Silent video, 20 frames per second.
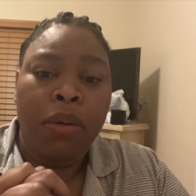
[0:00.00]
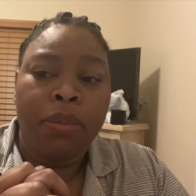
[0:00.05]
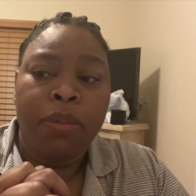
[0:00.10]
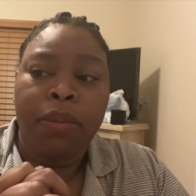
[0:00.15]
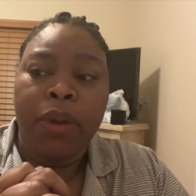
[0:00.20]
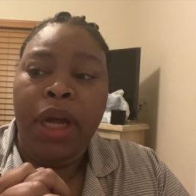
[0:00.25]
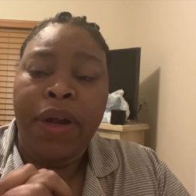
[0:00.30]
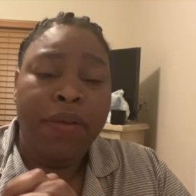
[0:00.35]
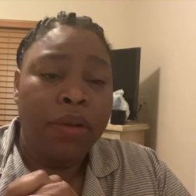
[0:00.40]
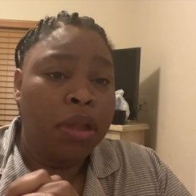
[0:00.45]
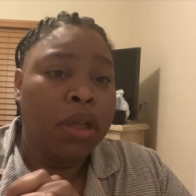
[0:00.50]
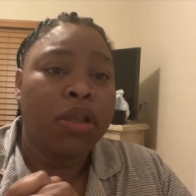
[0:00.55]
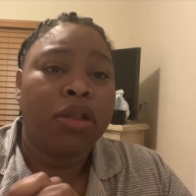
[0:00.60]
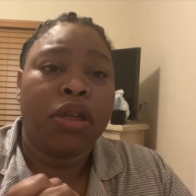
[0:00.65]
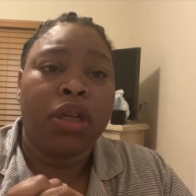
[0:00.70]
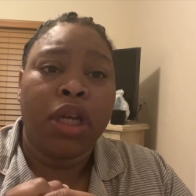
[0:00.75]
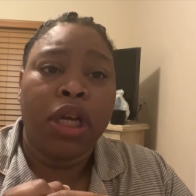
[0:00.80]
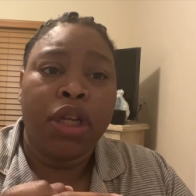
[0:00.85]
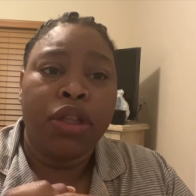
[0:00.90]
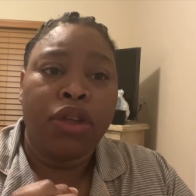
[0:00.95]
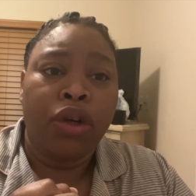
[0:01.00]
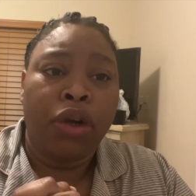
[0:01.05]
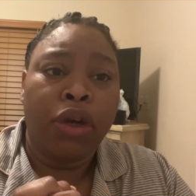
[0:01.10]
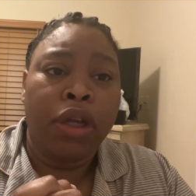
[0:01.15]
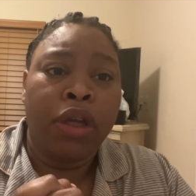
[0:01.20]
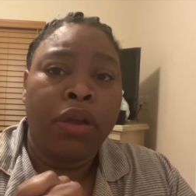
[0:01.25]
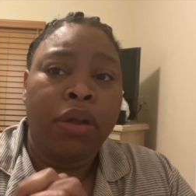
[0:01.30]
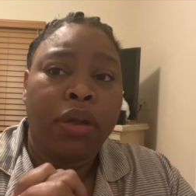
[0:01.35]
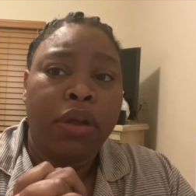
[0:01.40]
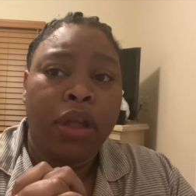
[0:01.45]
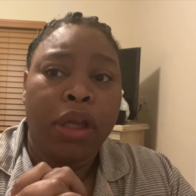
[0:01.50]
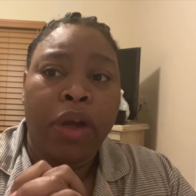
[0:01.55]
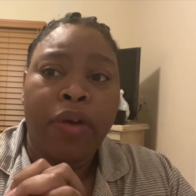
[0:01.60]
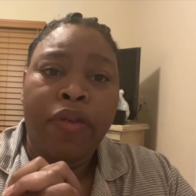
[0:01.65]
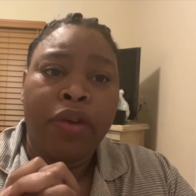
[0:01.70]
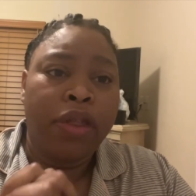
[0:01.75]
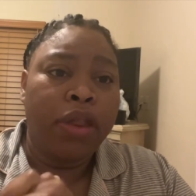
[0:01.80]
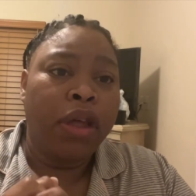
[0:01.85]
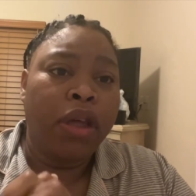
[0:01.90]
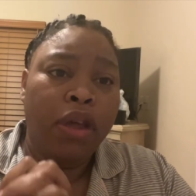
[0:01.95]
Everything's gonna get dirty.
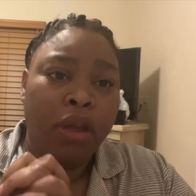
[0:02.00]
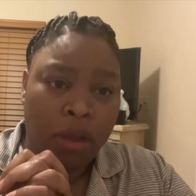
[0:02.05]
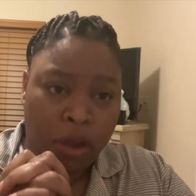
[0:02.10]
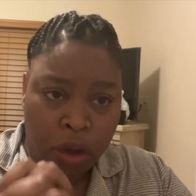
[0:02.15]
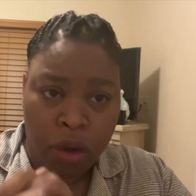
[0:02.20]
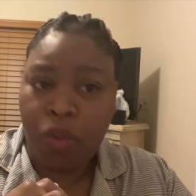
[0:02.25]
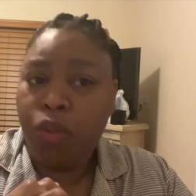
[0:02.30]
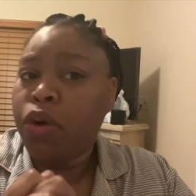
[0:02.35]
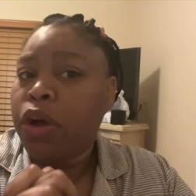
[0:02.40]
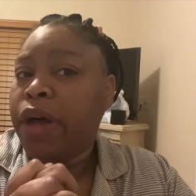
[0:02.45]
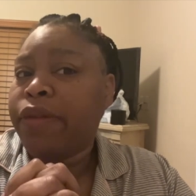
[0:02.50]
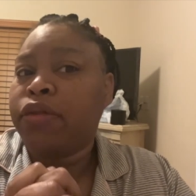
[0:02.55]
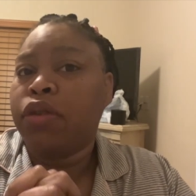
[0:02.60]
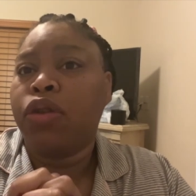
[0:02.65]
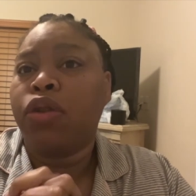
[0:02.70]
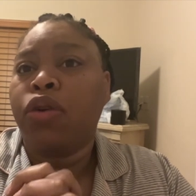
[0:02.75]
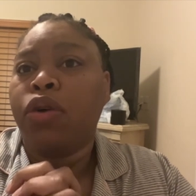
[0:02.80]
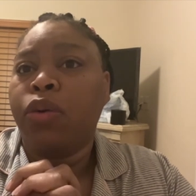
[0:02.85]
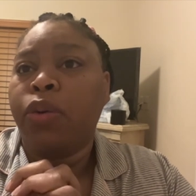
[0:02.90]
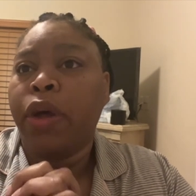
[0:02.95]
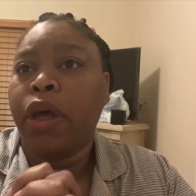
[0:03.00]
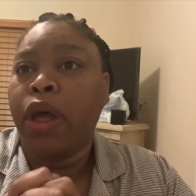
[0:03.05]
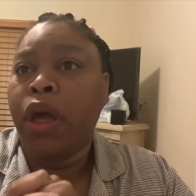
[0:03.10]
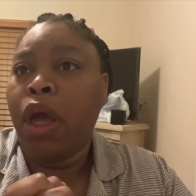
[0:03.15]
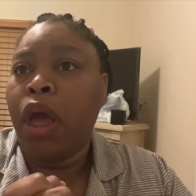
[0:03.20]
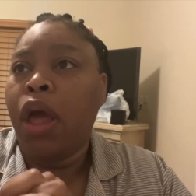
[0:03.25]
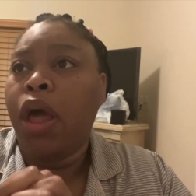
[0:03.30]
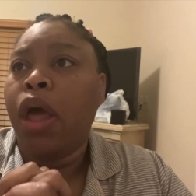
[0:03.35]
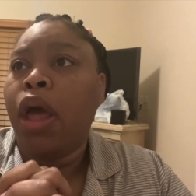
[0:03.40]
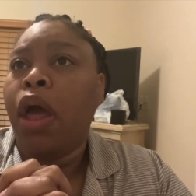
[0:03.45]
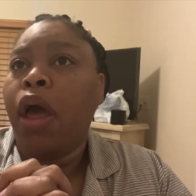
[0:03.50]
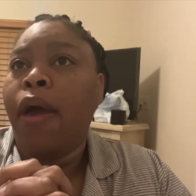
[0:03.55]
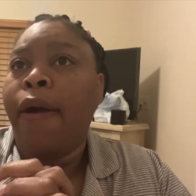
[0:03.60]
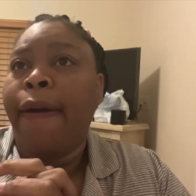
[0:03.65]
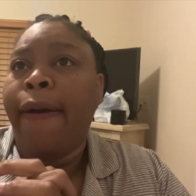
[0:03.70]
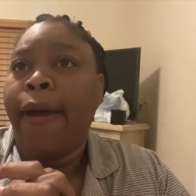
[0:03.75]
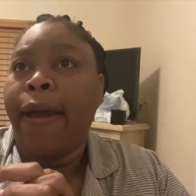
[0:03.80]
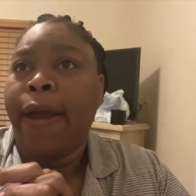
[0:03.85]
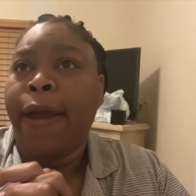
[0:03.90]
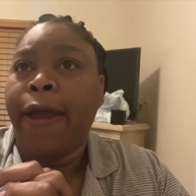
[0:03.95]
Everything you will have to throw away.
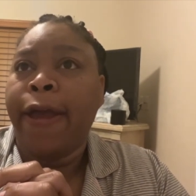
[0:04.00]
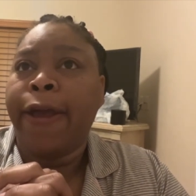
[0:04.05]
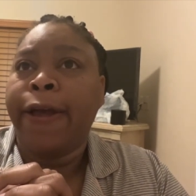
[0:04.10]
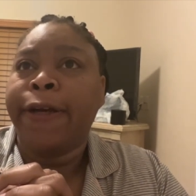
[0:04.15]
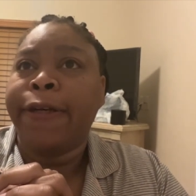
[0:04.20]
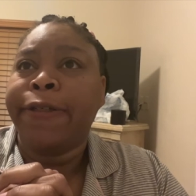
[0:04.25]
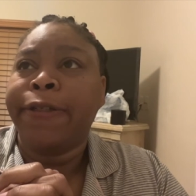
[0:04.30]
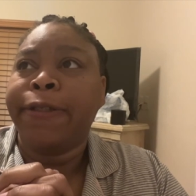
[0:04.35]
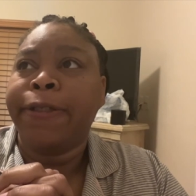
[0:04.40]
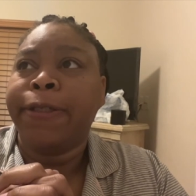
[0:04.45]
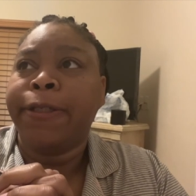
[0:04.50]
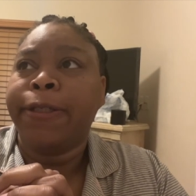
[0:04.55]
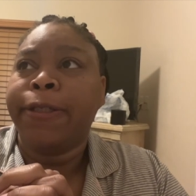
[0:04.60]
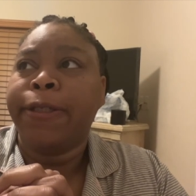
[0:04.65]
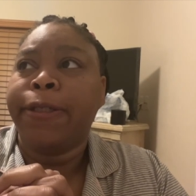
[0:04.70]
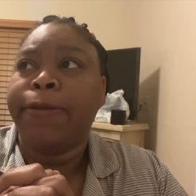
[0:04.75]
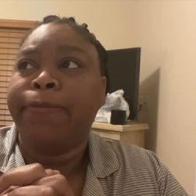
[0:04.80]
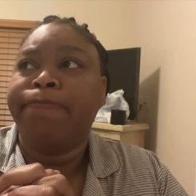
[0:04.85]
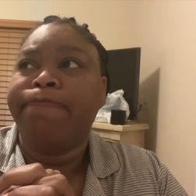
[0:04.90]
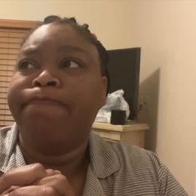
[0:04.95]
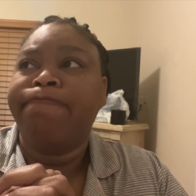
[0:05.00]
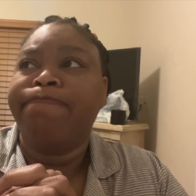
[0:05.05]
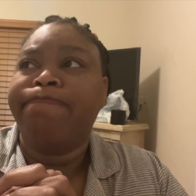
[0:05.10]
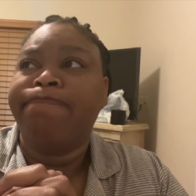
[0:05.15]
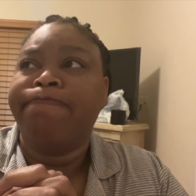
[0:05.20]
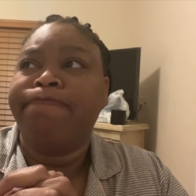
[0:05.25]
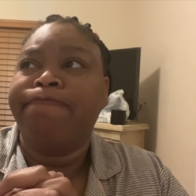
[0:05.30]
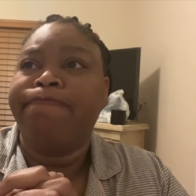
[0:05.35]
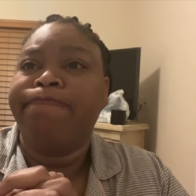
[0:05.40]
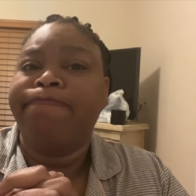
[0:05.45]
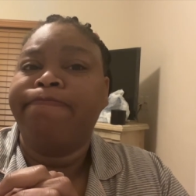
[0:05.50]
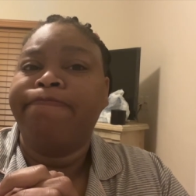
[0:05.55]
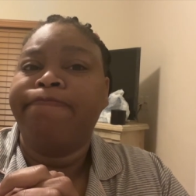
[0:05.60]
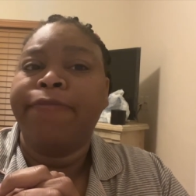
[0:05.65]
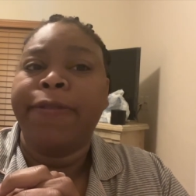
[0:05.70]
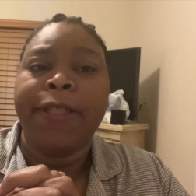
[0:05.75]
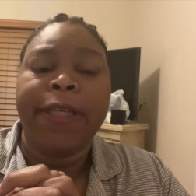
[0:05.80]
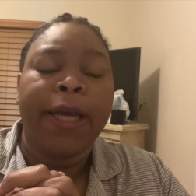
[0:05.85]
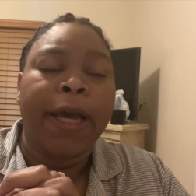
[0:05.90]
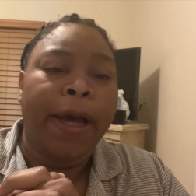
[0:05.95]
And
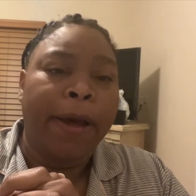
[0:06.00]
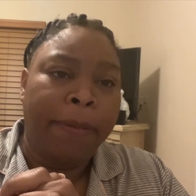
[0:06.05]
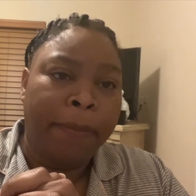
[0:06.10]
yeah.